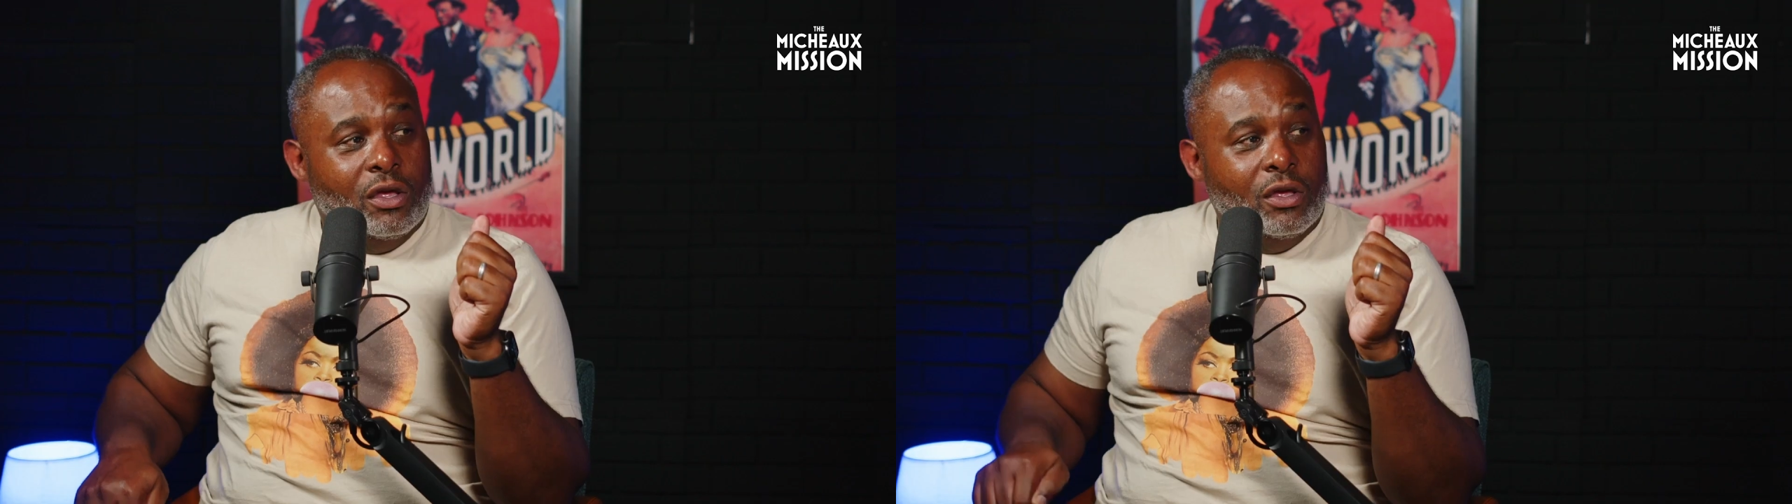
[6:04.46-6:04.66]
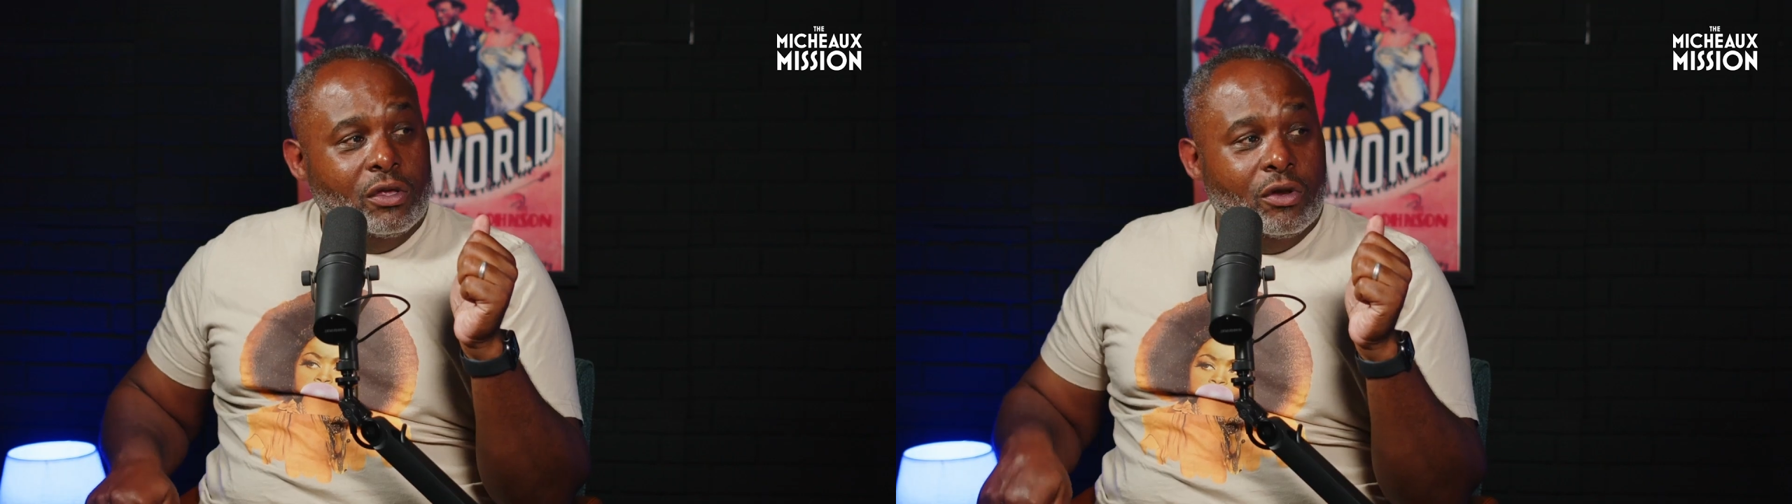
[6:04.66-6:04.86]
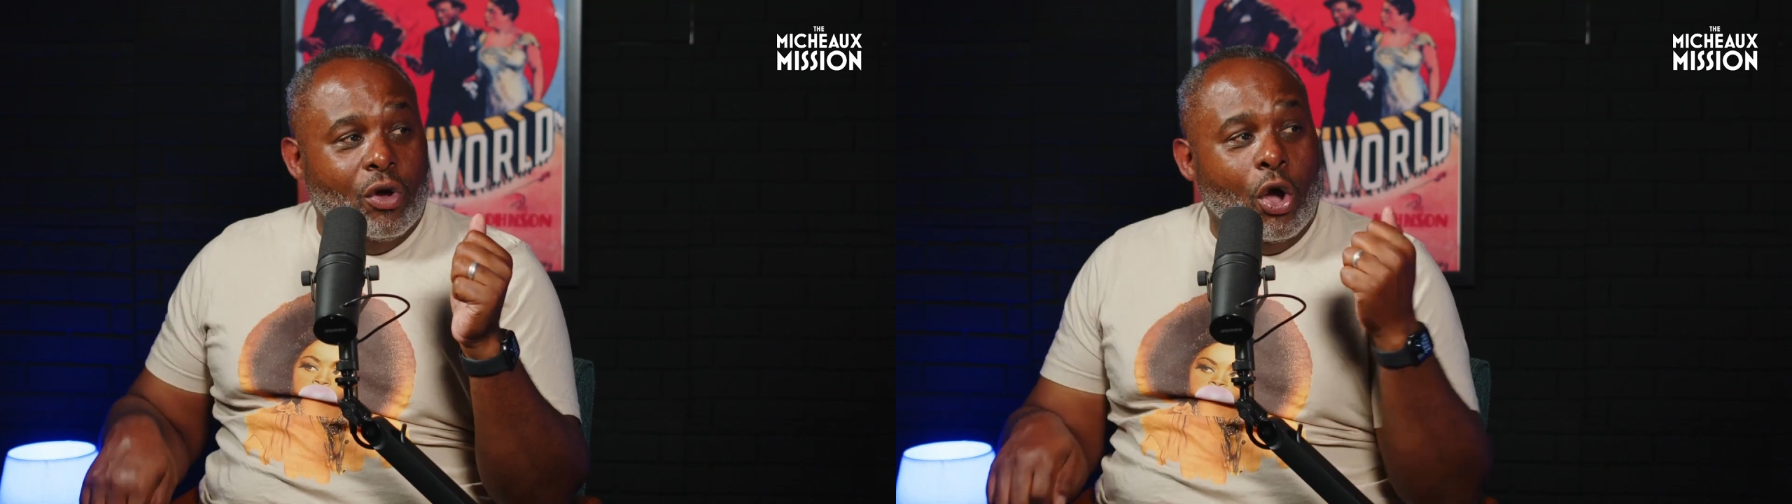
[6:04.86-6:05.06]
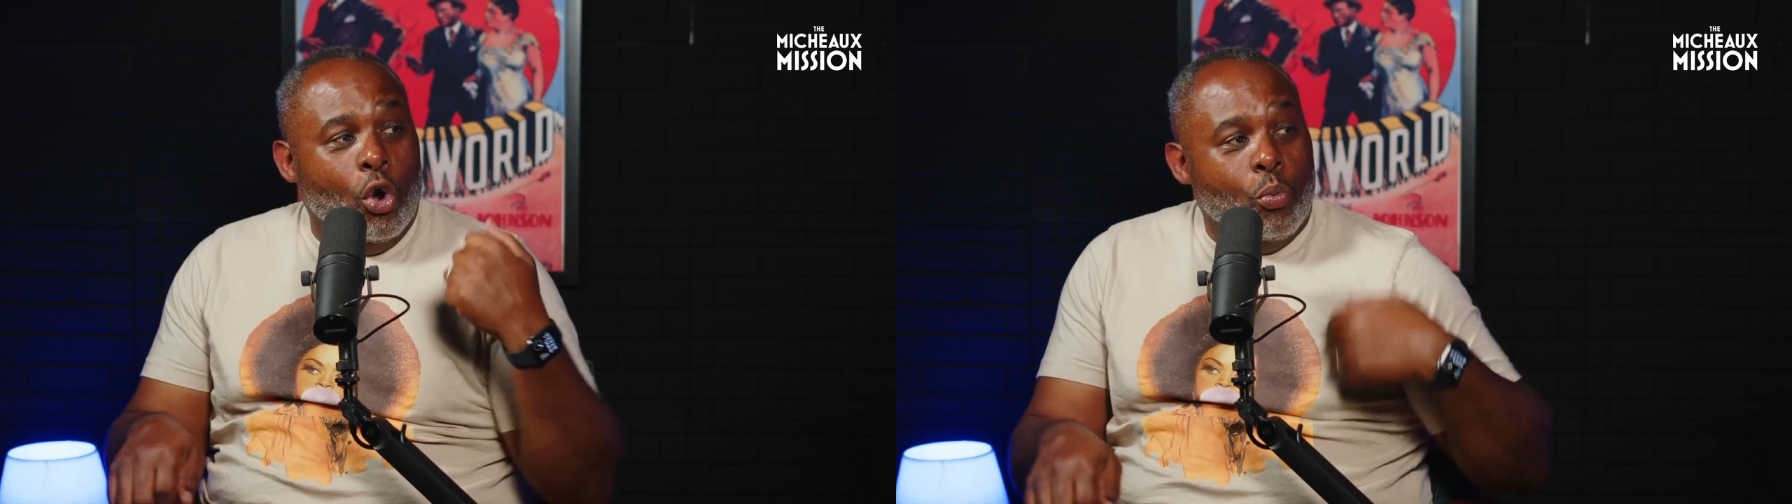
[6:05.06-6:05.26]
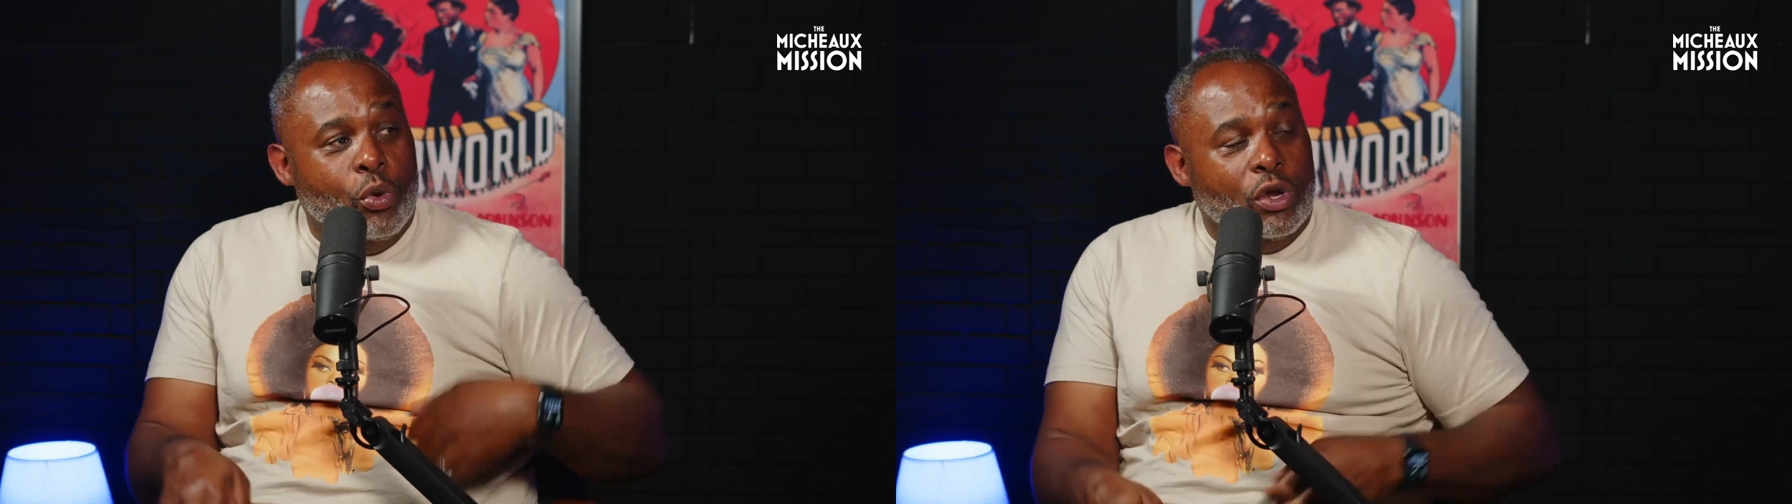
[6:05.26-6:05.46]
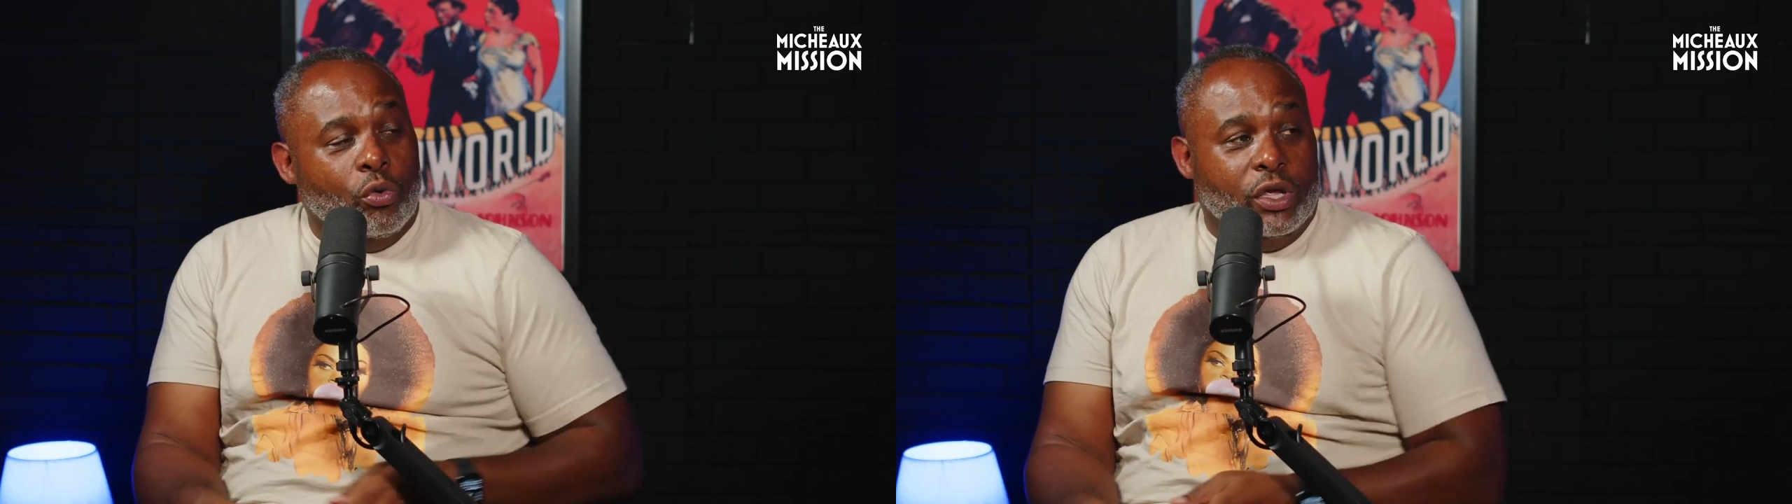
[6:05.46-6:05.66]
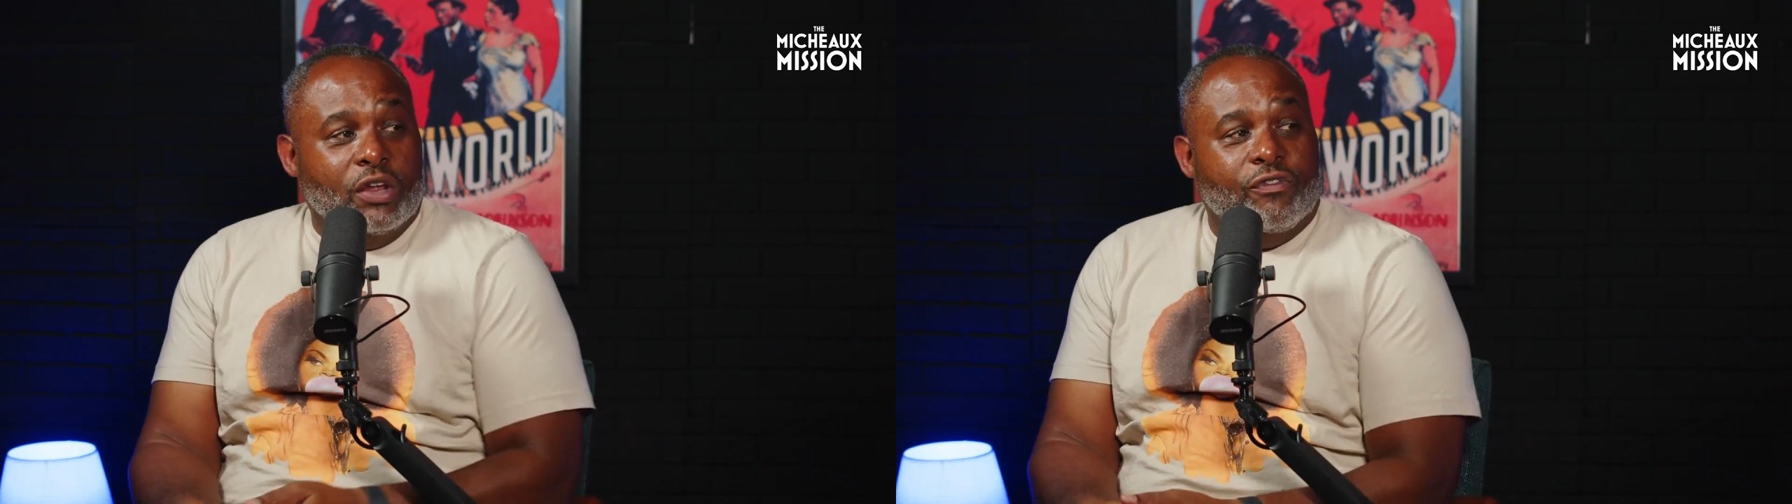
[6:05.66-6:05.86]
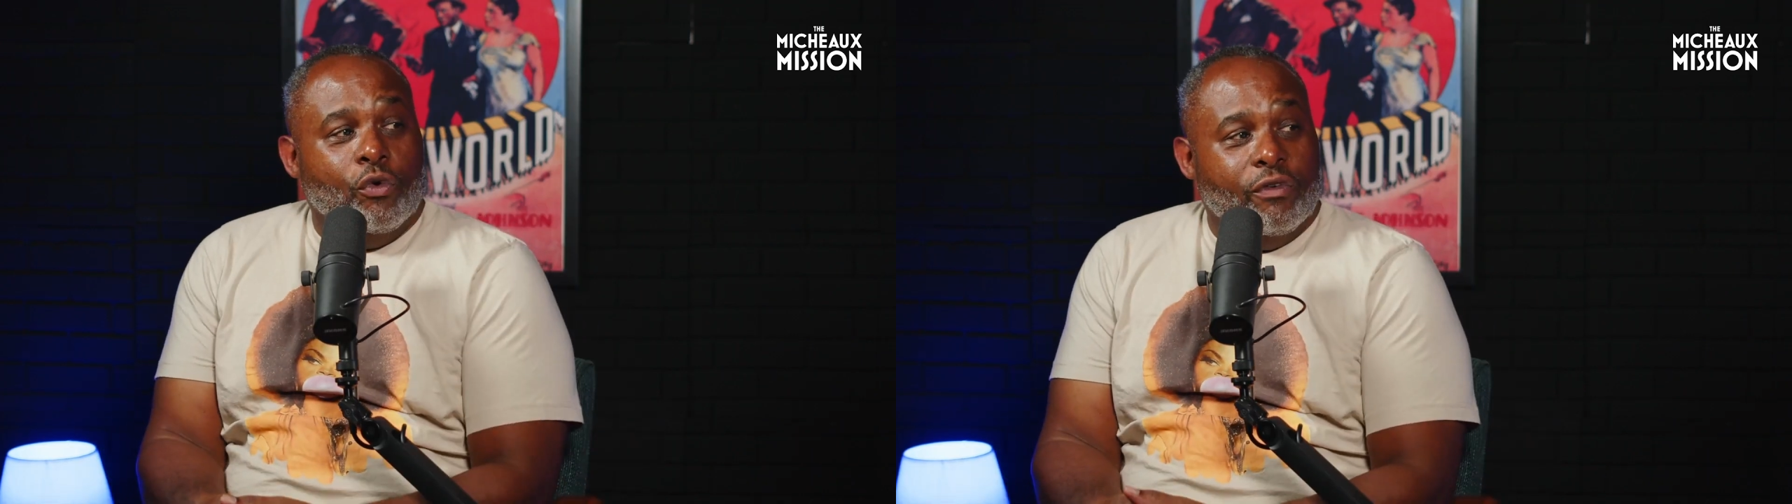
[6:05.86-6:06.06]
you know, I hope we don't get
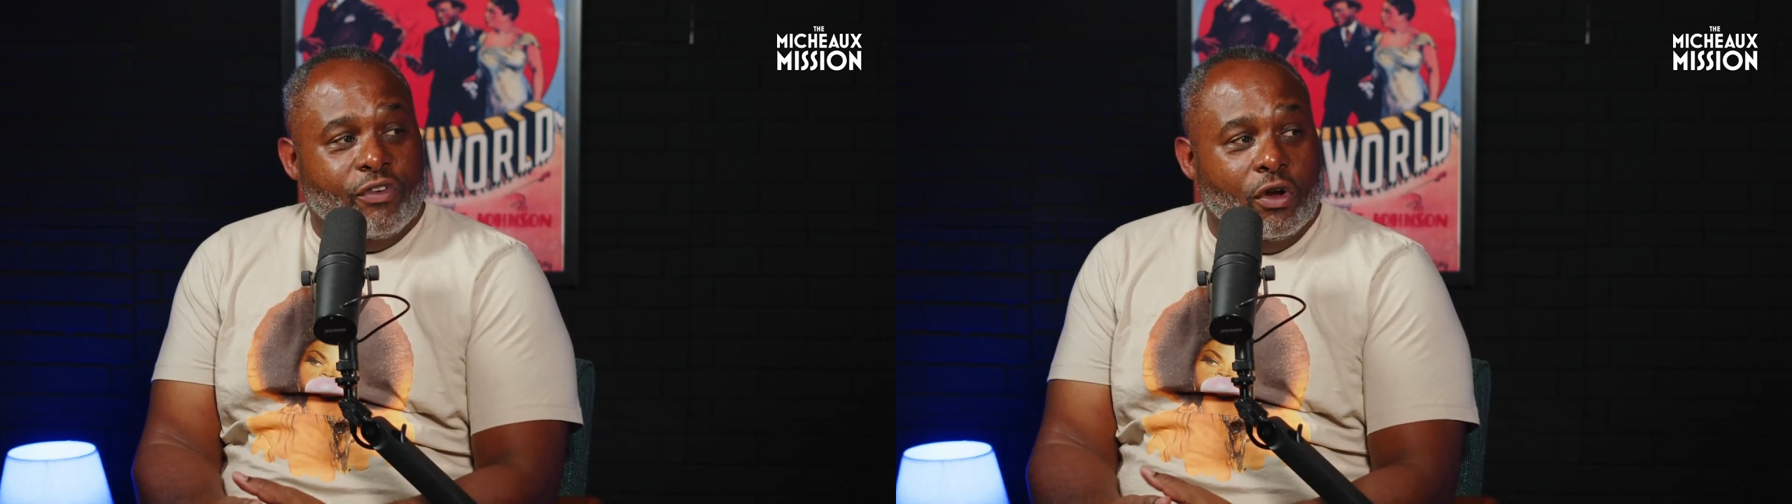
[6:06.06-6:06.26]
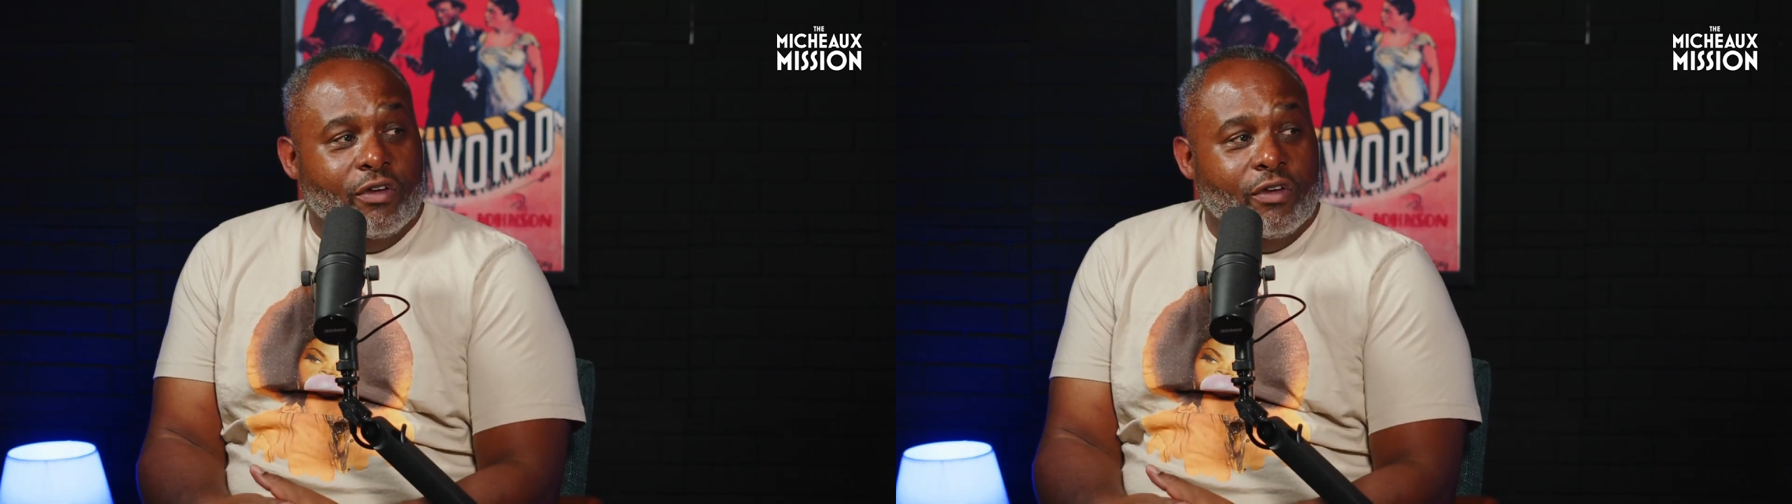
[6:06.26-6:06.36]
for a very,